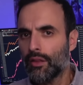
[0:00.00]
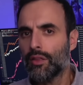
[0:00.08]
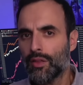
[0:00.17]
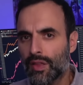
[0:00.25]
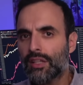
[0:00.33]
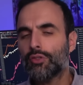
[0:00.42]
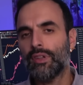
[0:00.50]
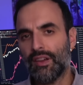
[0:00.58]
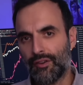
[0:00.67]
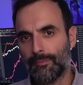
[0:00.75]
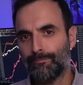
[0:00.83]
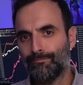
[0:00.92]
Things are
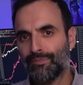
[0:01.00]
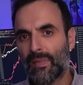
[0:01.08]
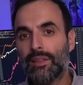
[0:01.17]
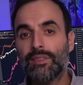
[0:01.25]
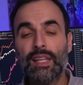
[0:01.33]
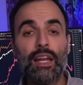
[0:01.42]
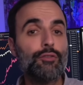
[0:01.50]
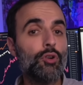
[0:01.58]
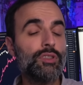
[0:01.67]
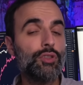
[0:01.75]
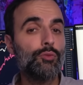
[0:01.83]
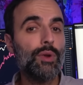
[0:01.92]
different. Instead of going
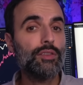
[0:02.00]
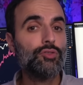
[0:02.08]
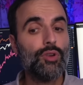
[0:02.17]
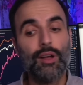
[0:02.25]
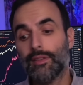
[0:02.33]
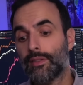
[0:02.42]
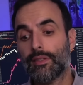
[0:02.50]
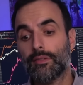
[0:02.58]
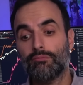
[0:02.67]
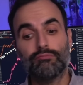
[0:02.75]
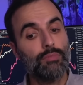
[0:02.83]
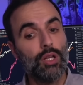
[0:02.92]
to the restaurants
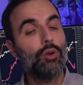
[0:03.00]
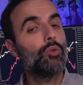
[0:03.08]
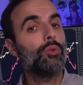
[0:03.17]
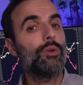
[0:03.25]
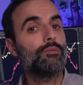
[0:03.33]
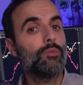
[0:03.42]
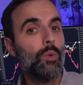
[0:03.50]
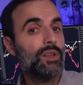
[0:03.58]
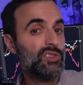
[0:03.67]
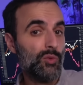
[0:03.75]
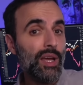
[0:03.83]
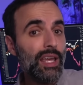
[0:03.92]
you know, once
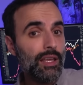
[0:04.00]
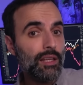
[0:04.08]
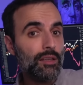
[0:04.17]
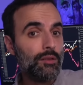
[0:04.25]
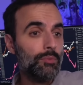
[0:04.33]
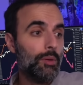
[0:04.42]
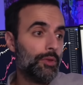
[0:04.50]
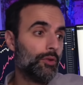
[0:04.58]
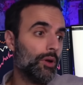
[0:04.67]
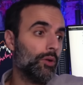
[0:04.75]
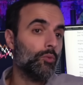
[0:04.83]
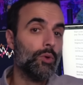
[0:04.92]
a week, maybe they're
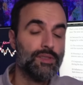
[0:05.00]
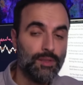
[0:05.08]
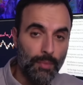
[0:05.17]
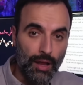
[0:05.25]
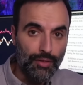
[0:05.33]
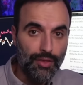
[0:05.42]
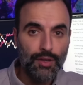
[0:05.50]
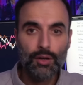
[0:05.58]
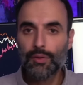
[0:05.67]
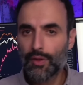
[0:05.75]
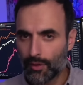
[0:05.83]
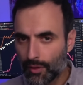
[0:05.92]
going once a month. You know,
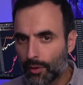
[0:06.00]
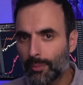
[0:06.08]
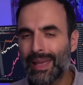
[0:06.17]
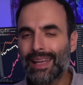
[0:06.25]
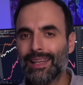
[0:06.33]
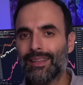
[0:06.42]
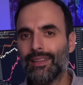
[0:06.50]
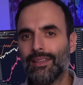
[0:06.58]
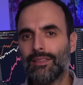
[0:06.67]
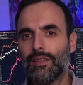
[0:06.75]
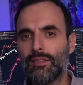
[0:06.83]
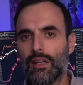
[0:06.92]
they're they're making these
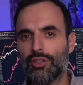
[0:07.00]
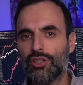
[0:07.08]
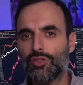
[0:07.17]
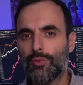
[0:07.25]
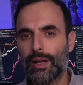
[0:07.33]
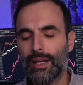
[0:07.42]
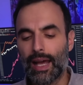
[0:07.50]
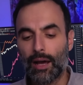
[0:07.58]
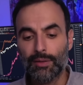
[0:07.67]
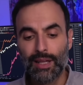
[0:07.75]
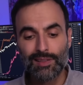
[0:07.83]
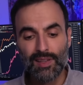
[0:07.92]
decisions right now,
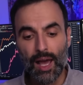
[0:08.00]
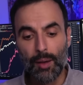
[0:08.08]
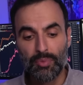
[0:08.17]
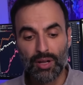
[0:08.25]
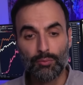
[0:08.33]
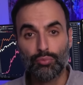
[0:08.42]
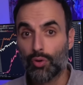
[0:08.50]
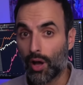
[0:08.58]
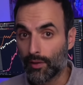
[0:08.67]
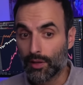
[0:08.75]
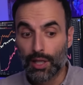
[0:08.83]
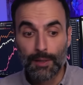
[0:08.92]
and that's happening
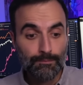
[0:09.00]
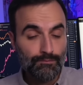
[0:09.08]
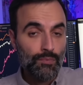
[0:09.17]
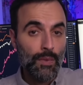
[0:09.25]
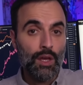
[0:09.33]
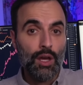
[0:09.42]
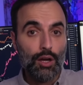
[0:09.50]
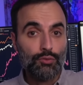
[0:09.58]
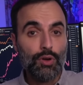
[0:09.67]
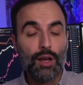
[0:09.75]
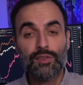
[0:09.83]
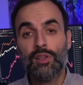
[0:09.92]
broadly
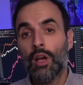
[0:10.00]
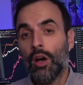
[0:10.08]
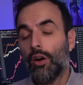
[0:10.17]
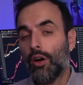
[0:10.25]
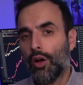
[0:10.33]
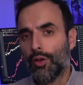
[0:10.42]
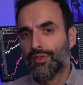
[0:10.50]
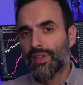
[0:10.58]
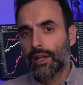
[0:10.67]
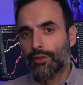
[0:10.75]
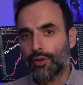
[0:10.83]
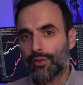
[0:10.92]
across all
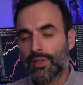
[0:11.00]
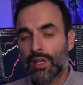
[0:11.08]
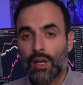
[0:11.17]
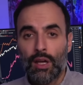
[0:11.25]
sectors.